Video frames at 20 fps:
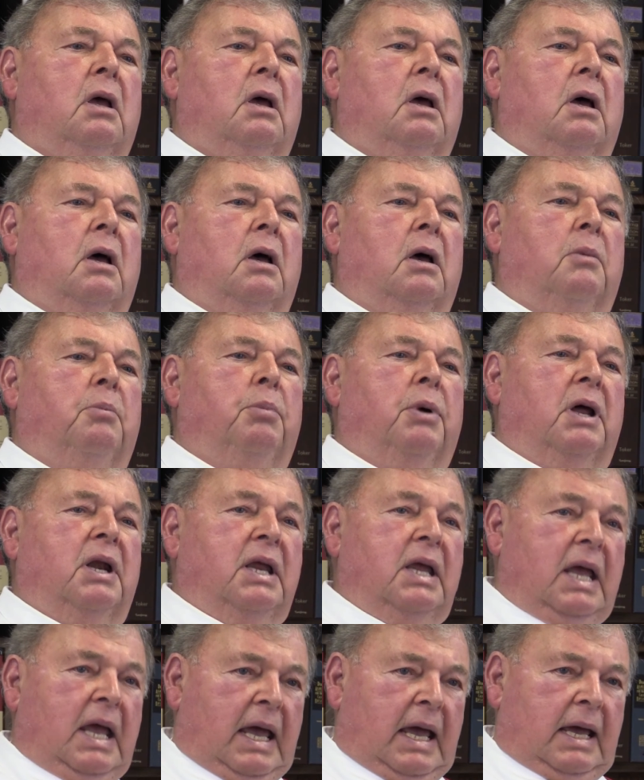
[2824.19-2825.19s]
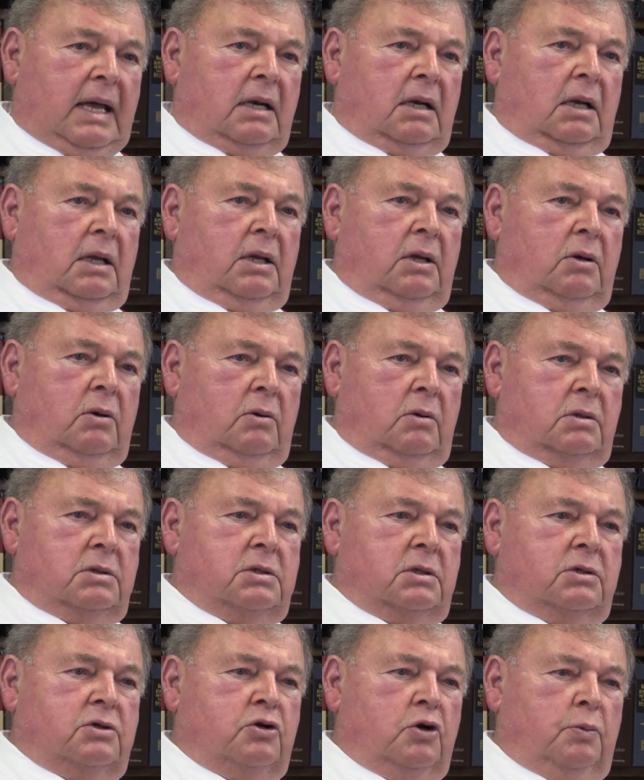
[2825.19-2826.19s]
uh, Bunny Hadley, who is
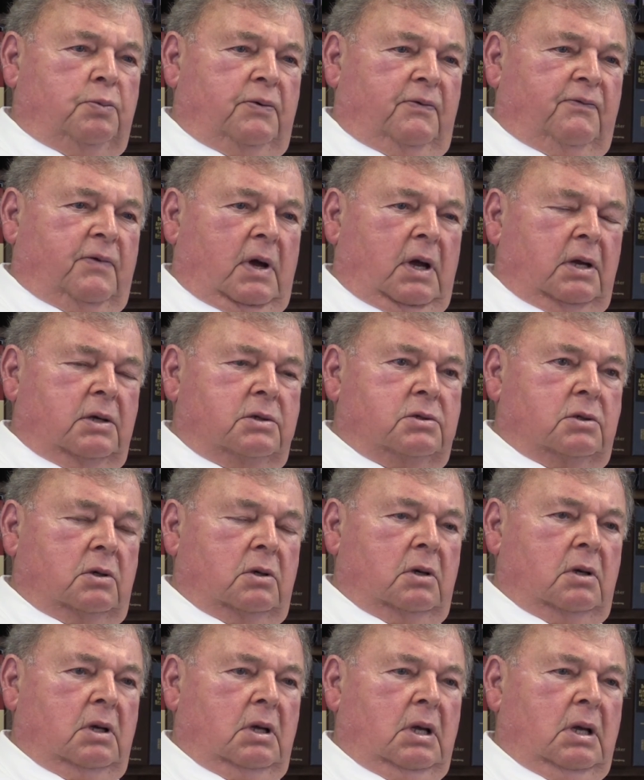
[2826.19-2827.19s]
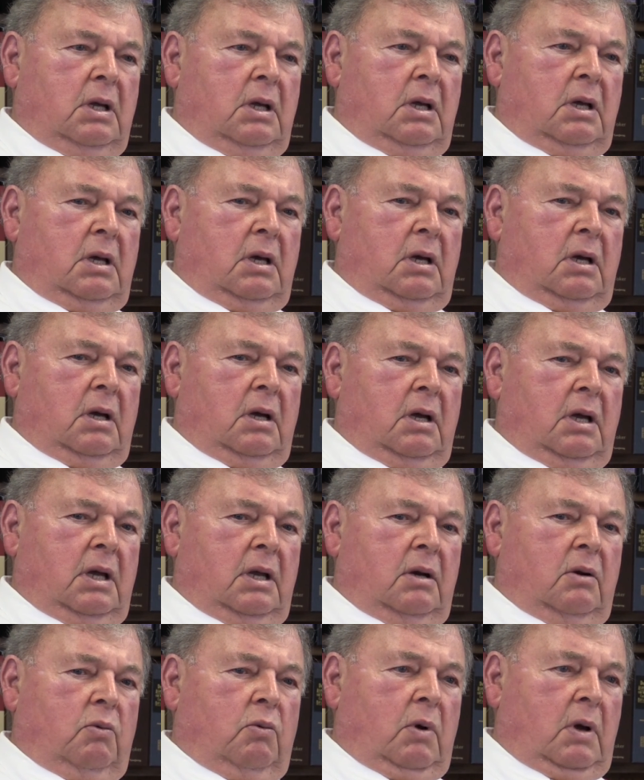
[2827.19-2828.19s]
a supervisor uh,
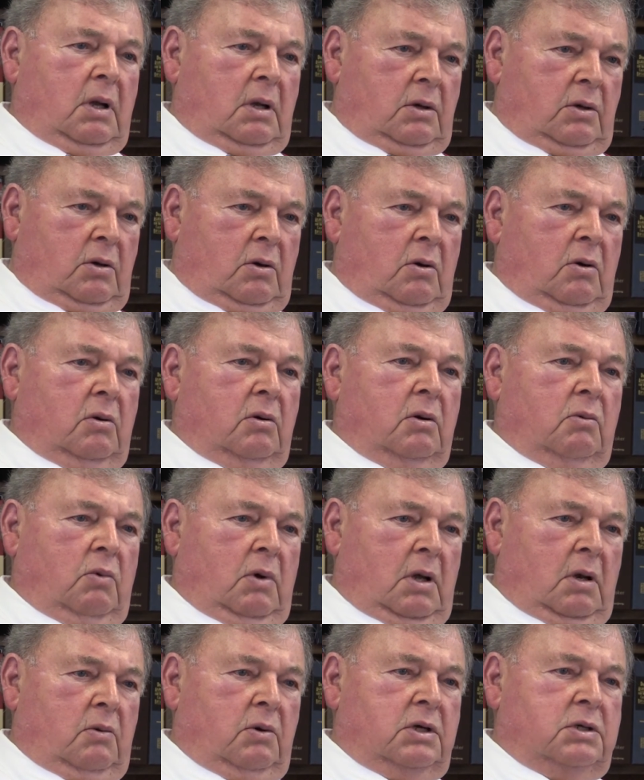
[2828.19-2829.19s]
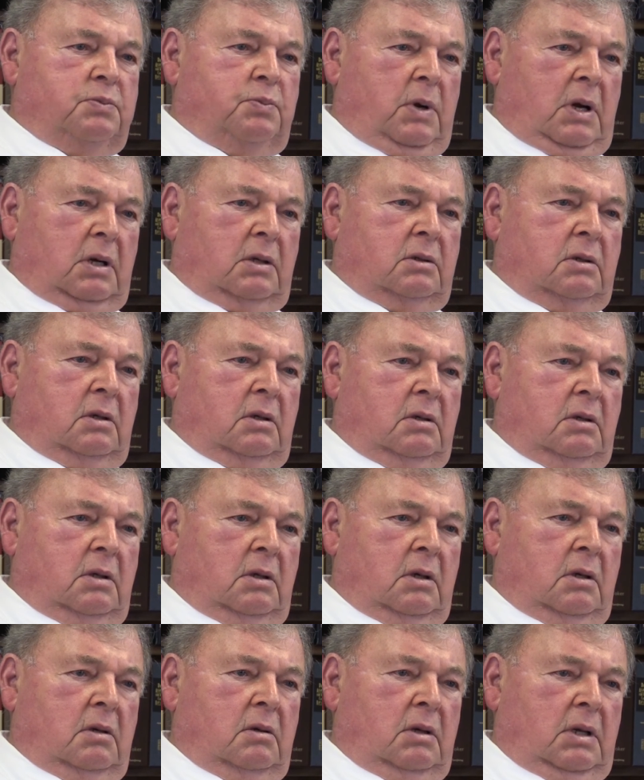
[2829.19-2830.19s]
and a well-known and well-respected
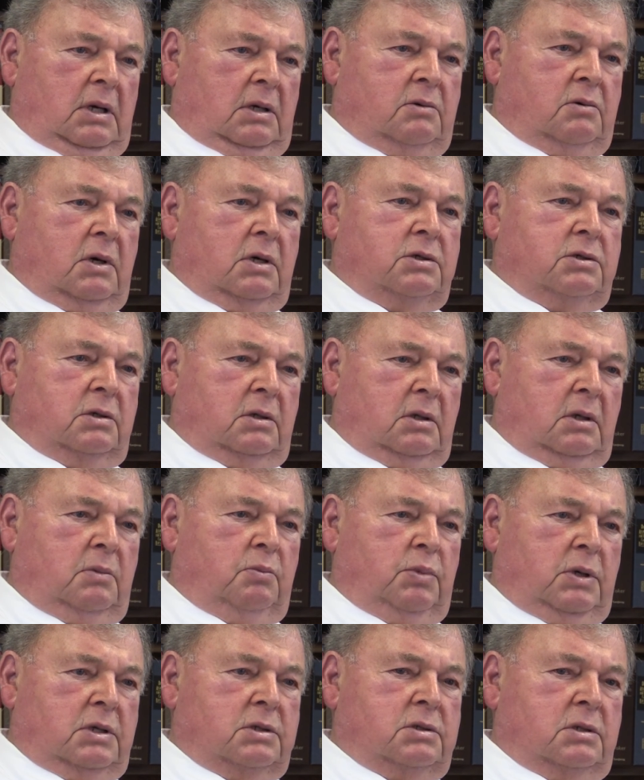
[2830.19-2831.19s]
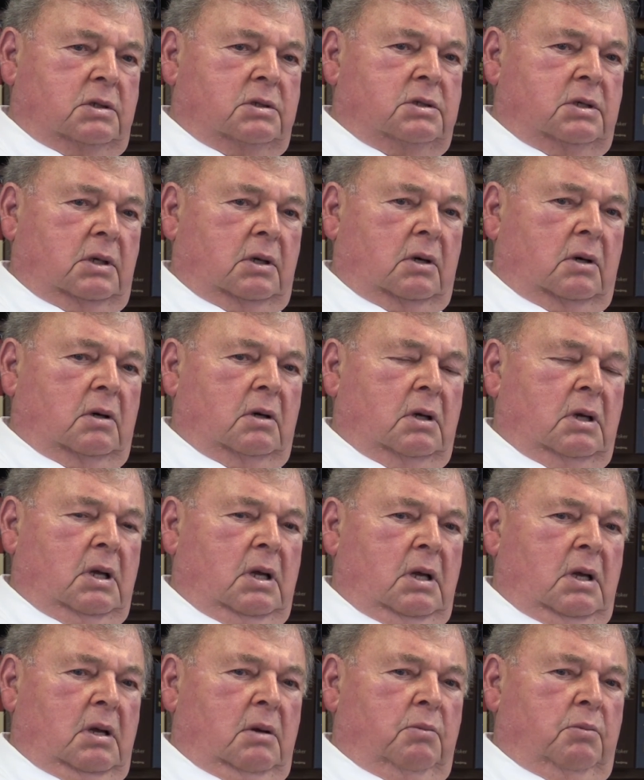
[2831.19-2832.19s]
uh, electrician in business here.
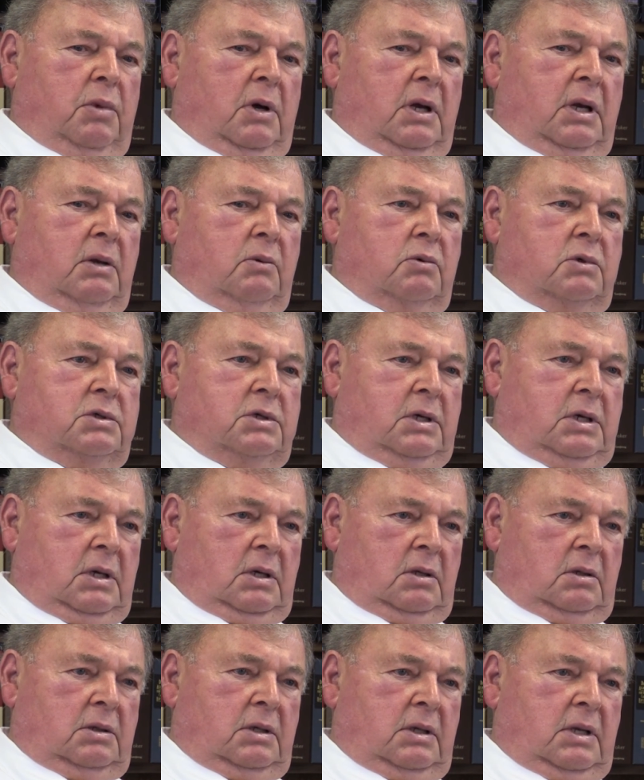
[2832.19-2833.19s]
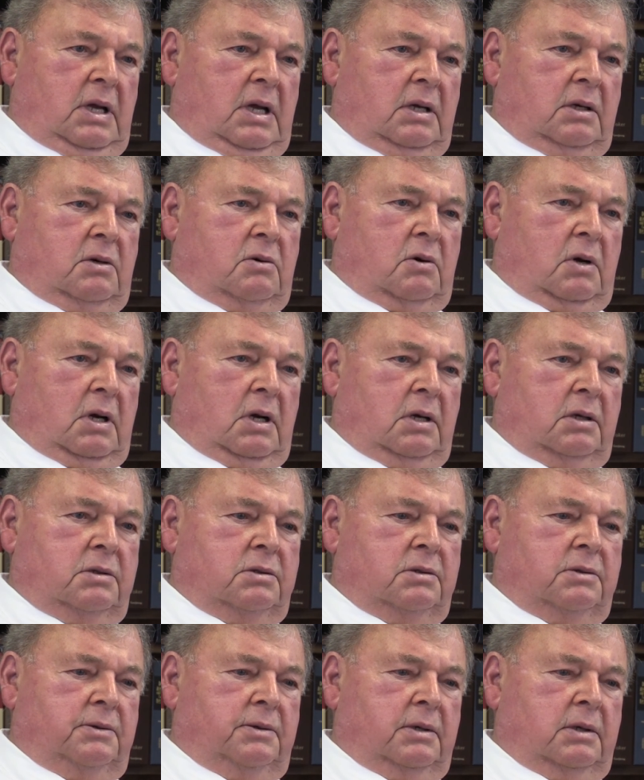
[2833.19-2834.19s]
Bunny was killed in that
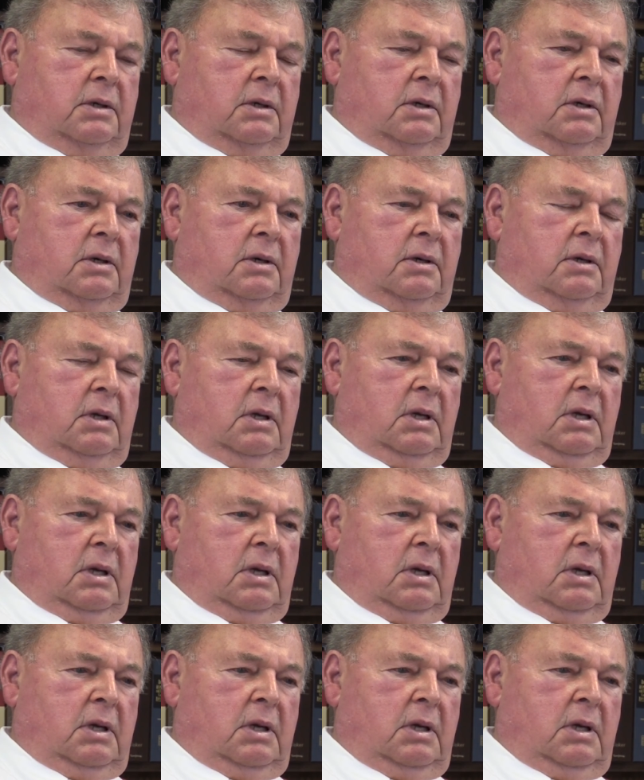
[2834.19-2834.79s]
crash. Uh,